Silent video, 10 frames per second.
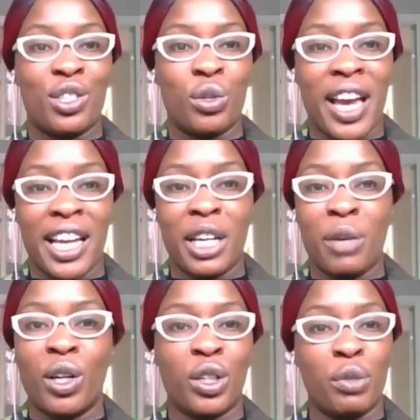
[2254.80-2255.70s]
to
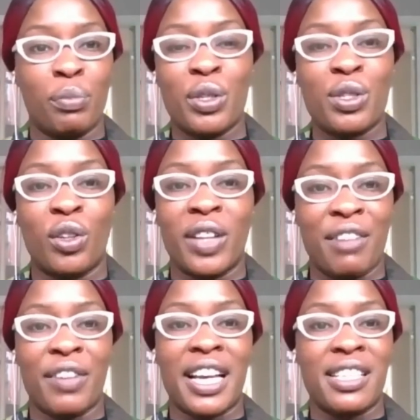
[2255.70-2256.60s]
anyone who puts on
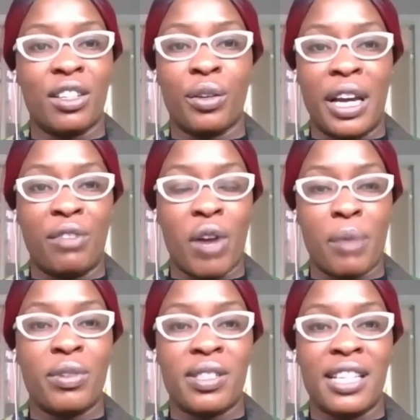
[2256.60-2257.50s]
that vest and
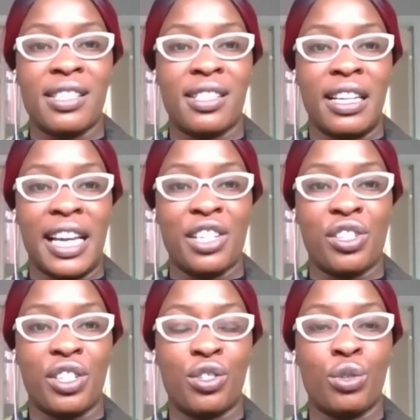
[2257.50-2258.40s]
represents their
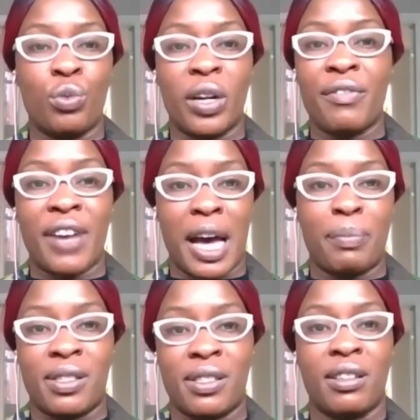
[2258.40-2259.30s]
nation to whatever
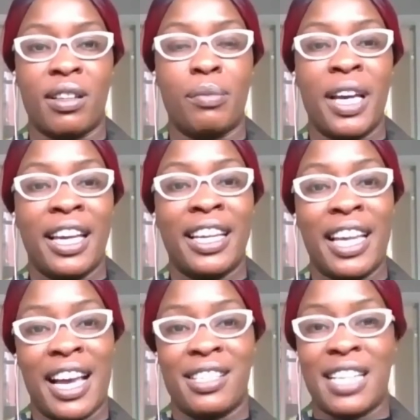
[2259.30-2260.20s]
happens to them.
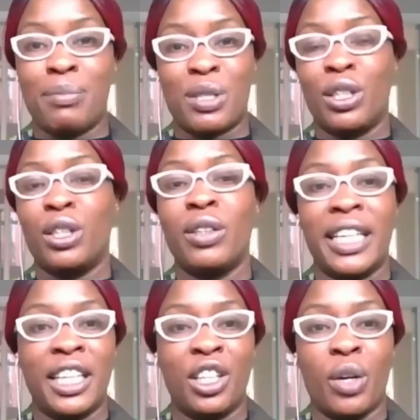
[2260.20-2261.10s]
Yes,
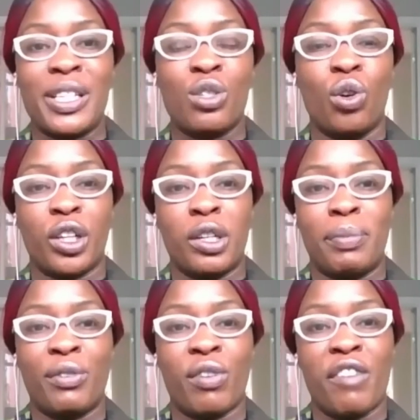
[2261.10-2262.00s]
absolutely, you know, it's not going to
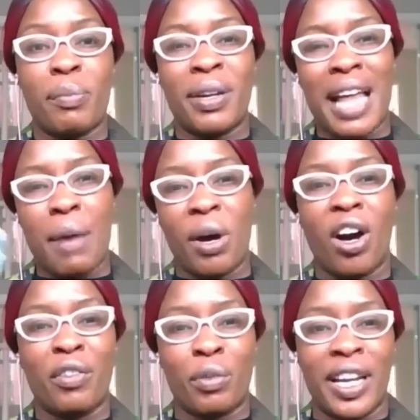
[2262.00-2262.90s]
be forever, but that
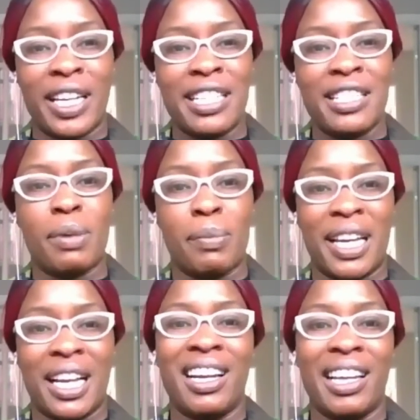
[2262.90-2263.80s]
pathway needs to be a
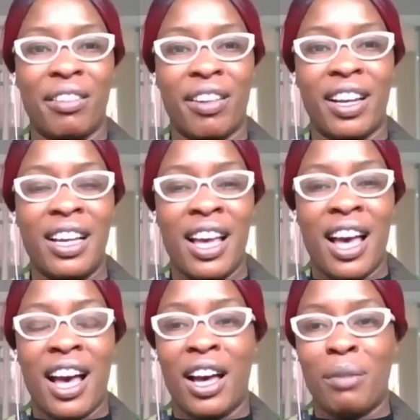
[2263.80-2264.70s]
bit clearer.
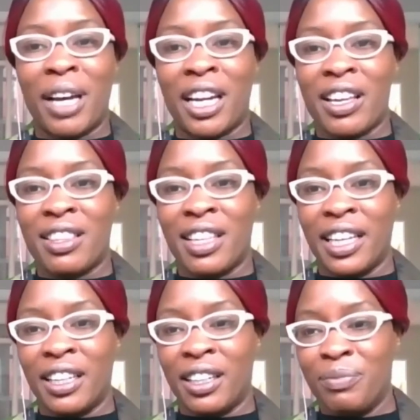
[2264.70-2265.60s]
And I
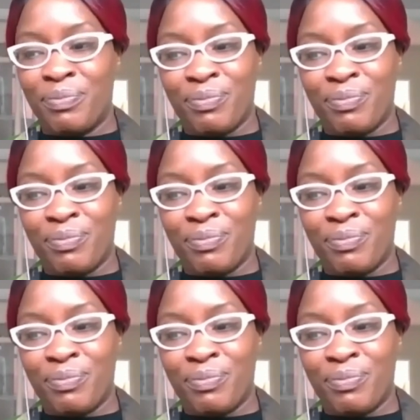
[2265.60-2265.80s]
think